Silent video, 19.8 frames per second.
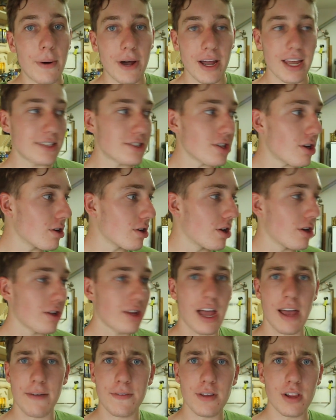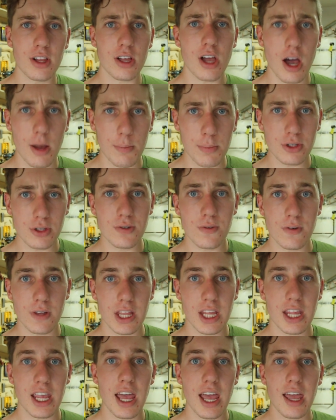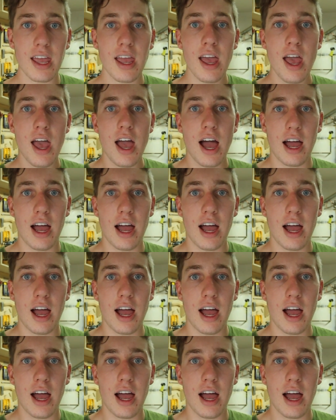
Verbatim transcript: But it's all good. I feel accomplished for the day.